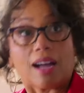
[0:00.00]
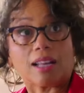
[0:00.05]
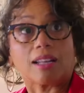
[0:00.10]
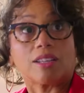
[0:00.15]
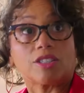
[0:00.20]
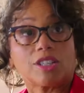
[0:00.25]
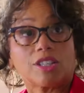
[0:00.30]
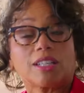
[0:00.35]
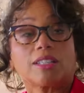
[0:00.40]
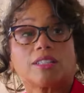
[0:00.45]

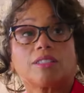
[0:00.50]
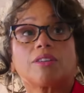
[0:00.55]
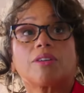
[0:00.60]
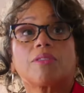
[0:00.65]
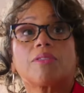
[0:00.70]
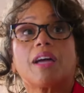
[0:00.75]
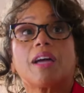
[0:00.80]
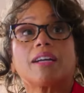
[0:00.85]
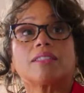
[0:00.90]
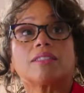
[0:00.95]
knowledge. I didn't
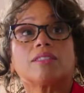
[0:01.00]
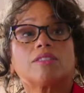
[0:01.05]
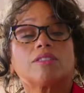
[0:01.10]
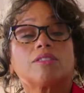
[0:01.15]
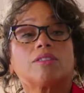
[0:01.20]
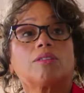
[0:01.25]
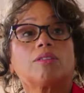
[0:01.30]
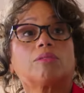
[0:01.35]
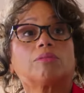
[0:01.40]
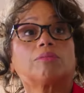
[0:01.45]
learn that
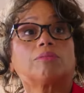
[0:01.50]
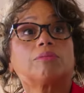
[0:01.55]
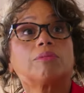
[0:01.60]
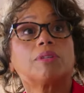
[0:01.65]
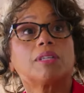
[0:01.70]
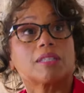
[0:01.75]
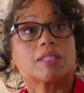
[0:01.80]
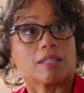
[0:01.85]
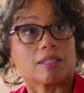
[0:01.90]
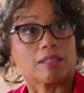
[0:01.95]
until
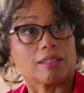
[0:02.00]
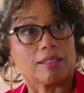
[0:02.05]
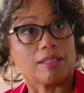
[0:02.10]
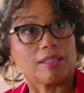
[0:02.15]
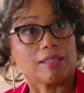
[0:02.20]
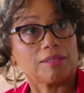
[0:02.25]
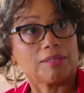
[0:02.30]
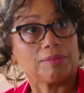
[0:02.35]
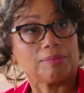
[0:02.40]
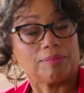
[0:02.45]

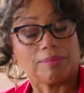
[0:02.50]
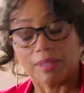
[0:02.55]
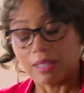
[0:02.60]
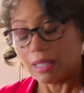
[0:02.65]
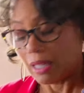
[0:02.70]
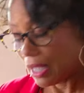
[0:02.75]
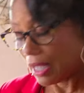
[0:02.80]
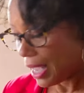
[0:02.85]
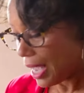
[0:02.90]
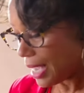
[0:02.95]
recently.
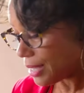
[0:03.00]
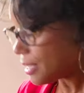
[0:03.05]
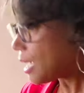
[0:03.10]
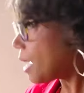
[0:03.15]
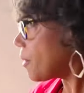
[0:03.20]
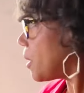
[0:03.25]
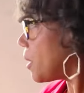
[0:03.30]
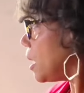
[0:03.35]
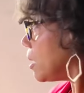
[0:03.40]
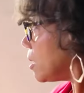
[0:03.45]
And
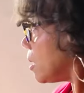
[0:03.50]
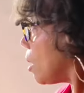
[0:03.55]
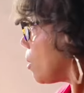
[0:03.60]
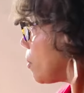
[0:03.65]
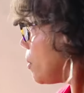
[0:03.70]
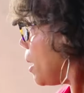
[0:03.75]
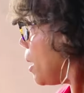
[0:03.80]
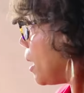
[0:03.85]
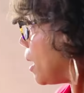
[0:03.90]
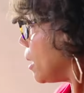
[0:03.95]
now that I
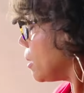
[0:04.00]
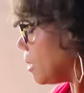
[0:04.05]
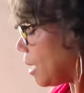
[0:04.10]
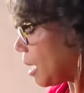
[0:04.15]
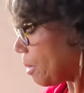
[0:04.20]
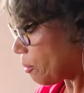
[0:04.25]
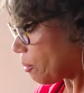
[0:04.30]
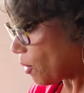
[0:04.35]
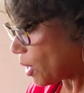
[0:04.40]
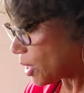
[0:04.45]
know that,
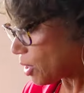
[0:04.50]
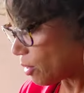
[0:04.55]
I'm